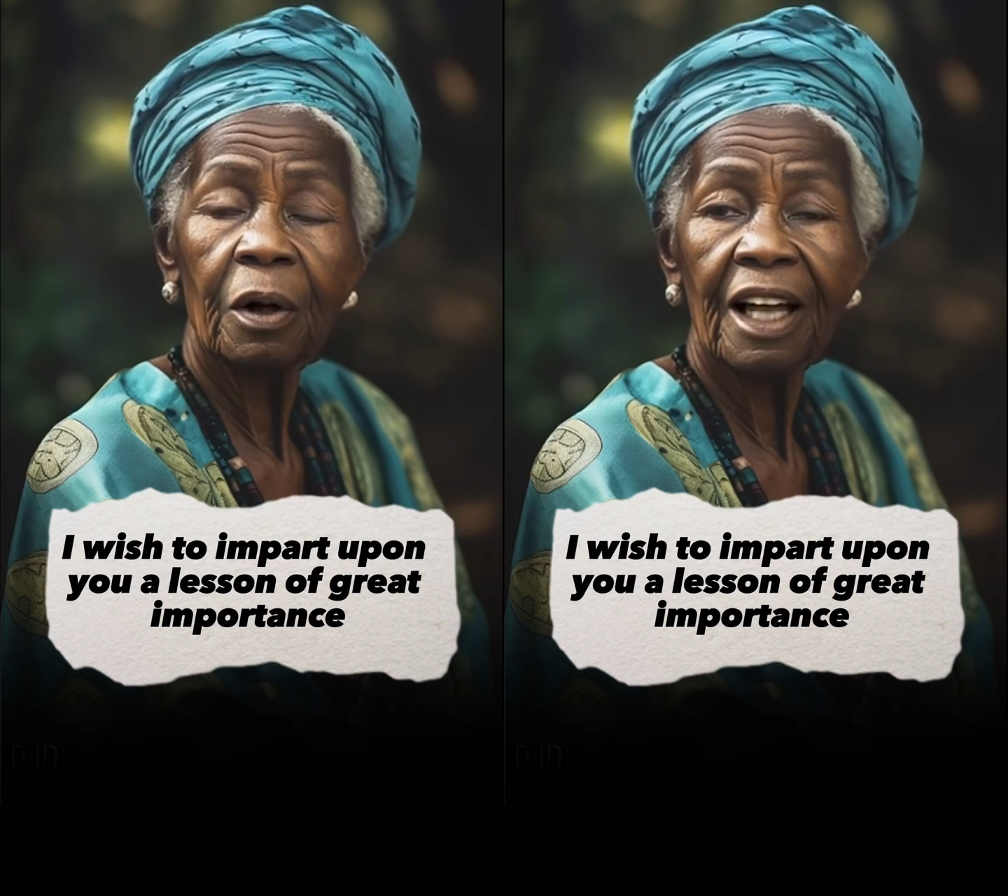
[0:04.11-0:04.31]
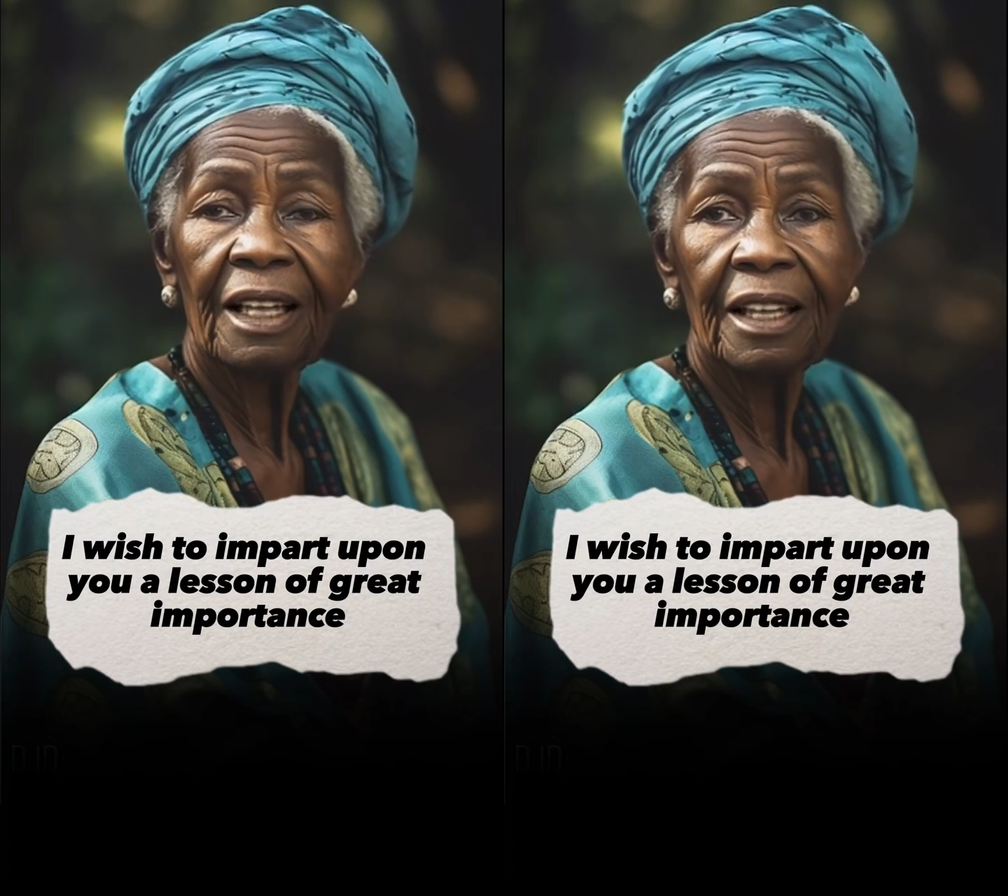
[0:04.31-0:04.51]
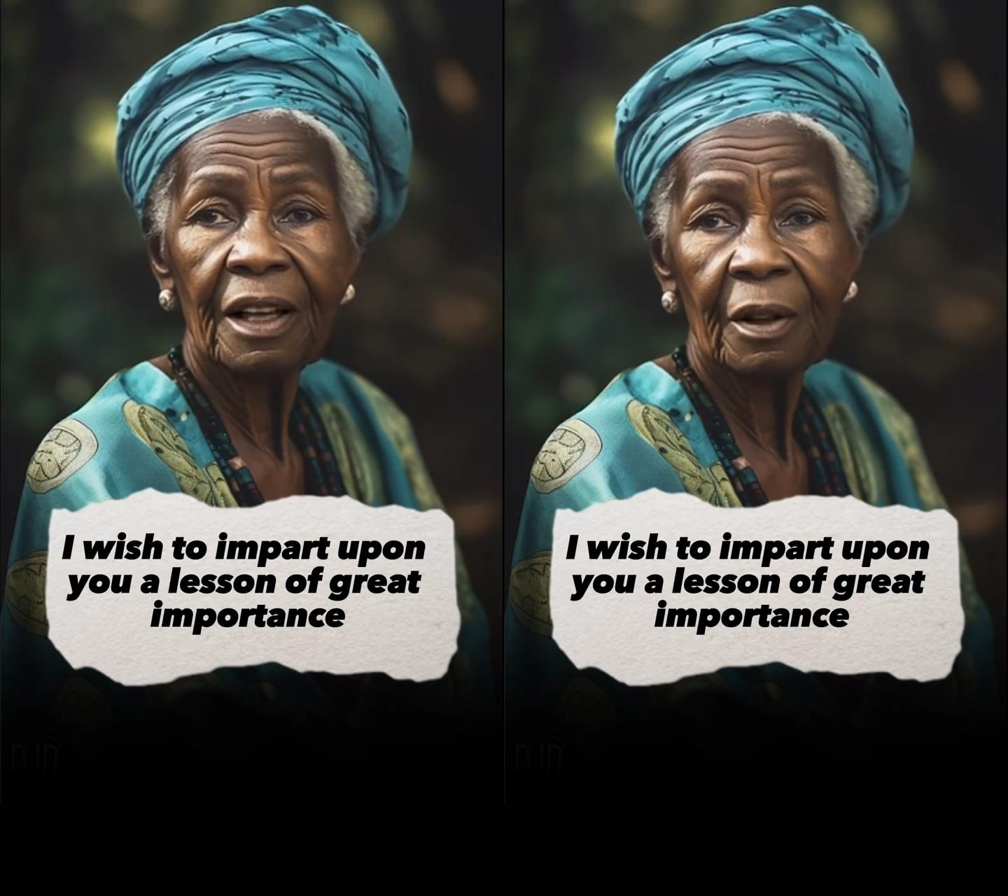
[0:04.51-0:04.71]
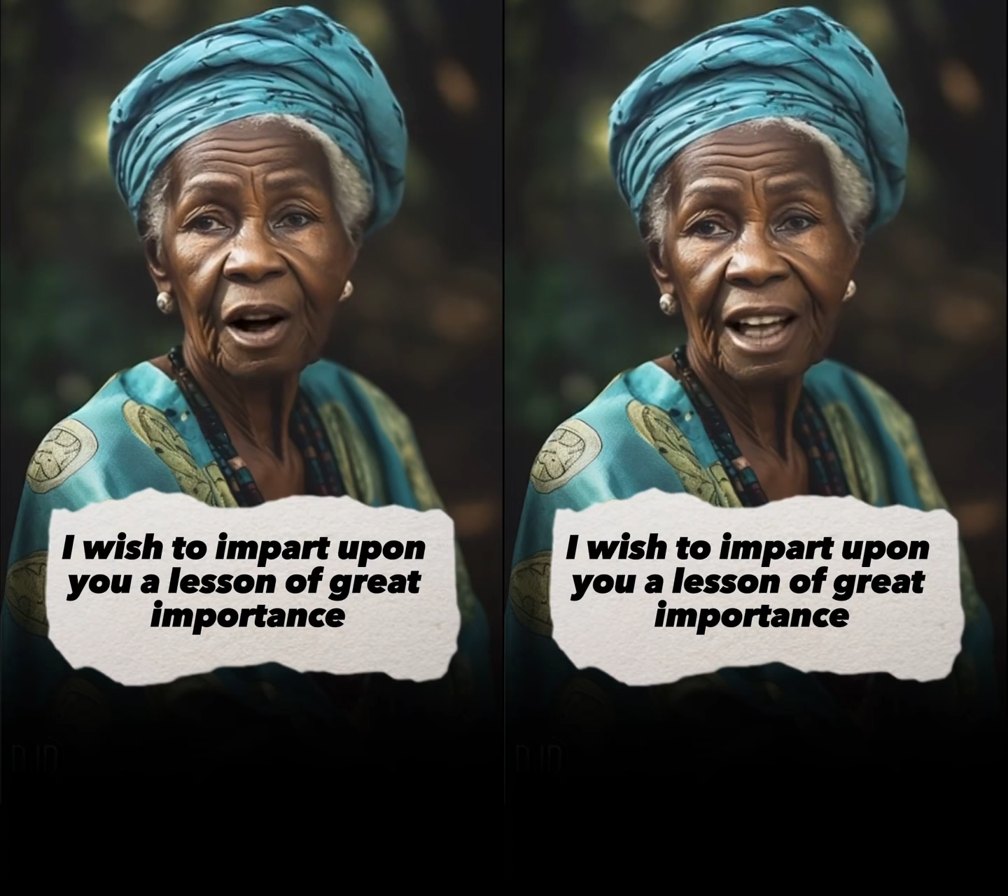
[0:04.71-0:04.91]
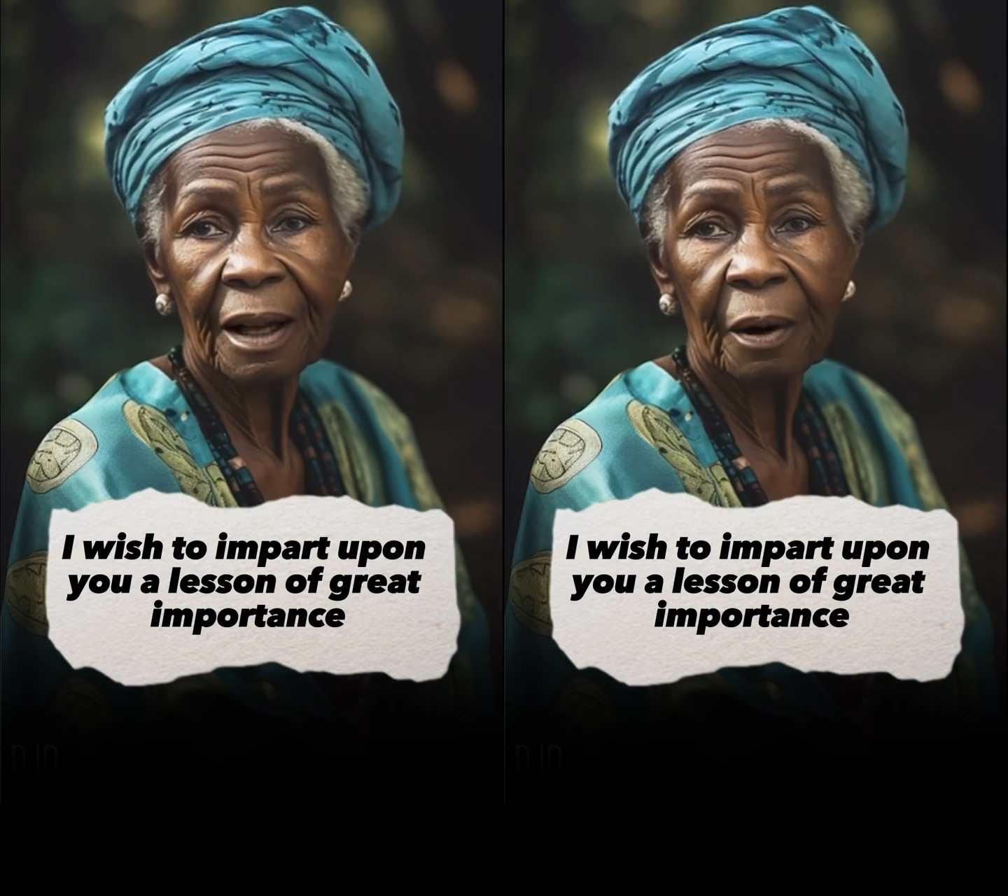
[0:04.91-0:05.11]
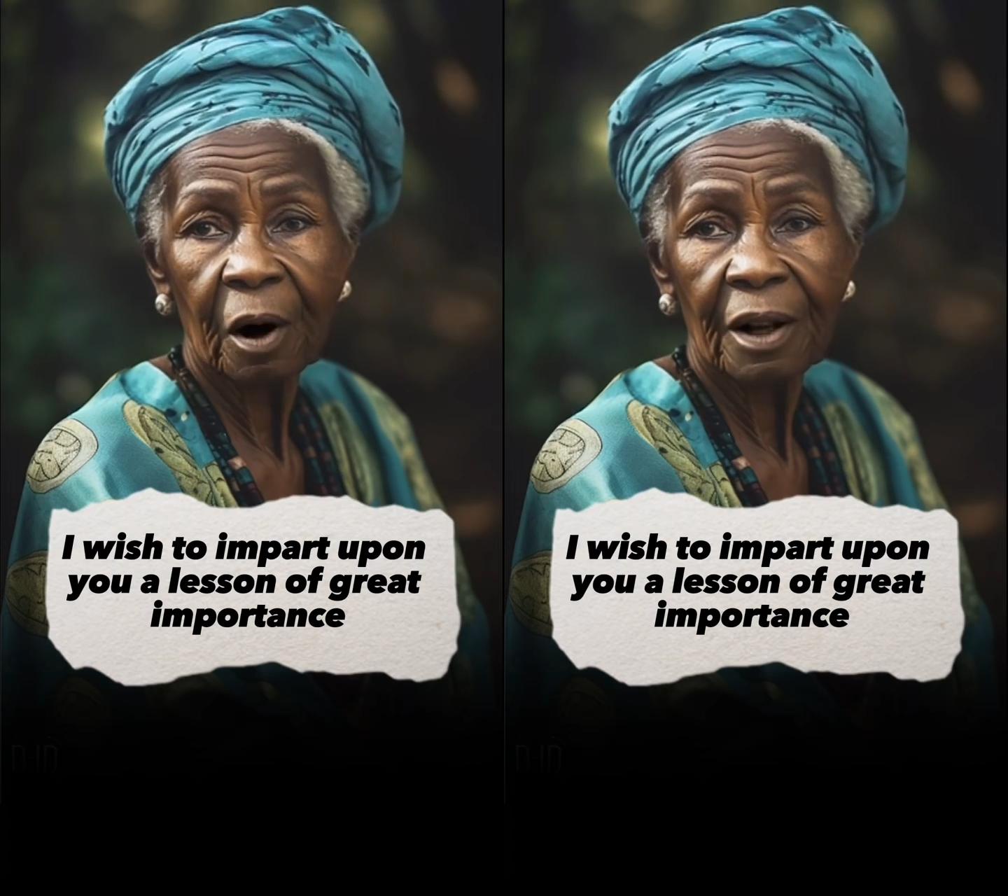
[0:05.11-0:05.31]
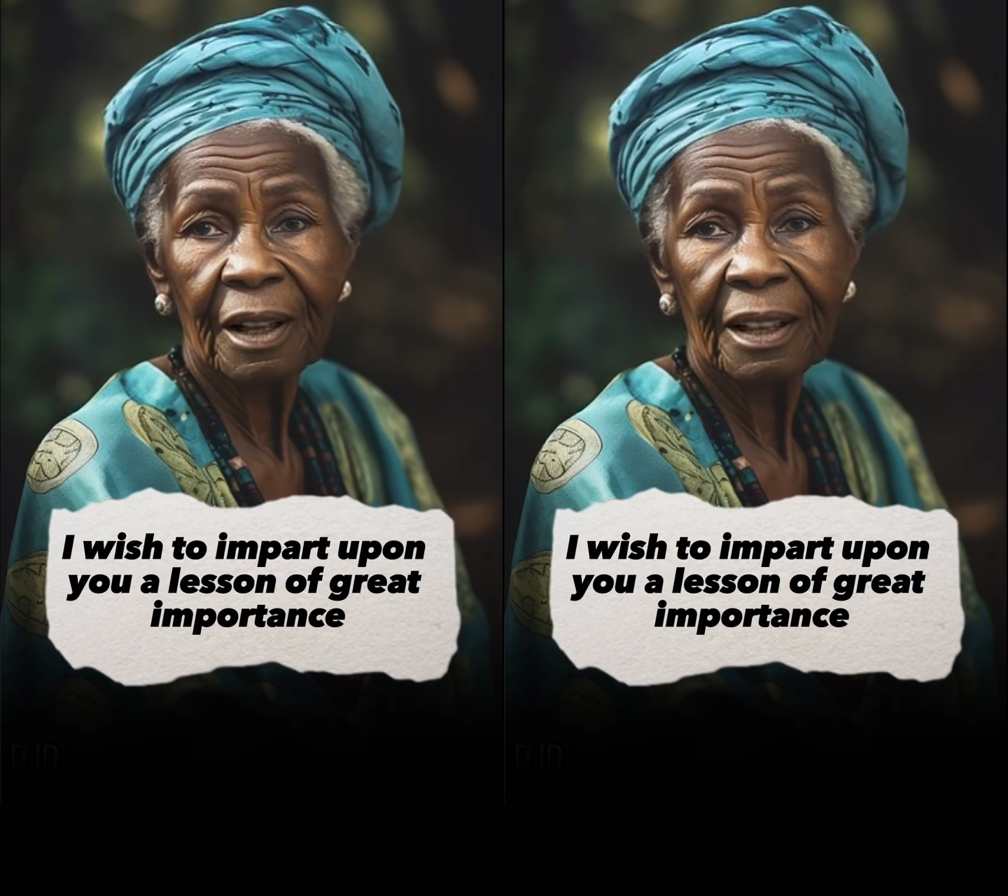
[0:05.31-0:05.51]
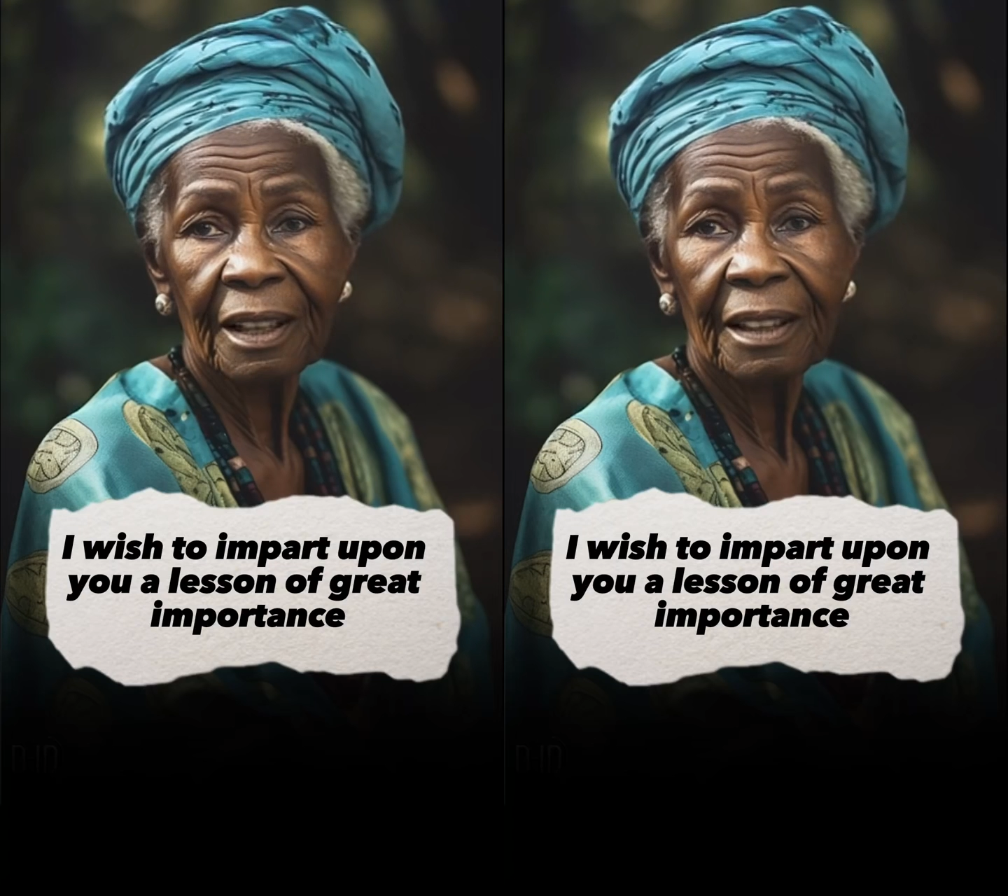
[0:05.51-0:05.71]
lesson of great
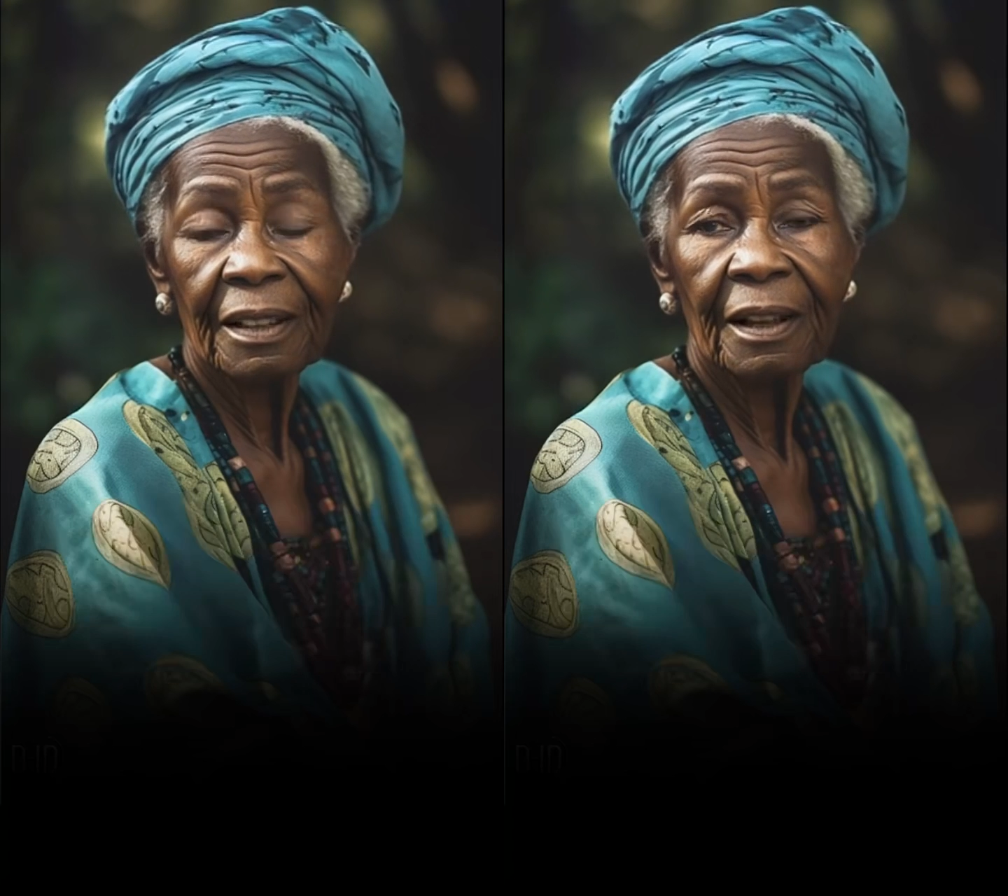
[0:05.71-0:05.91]
importance.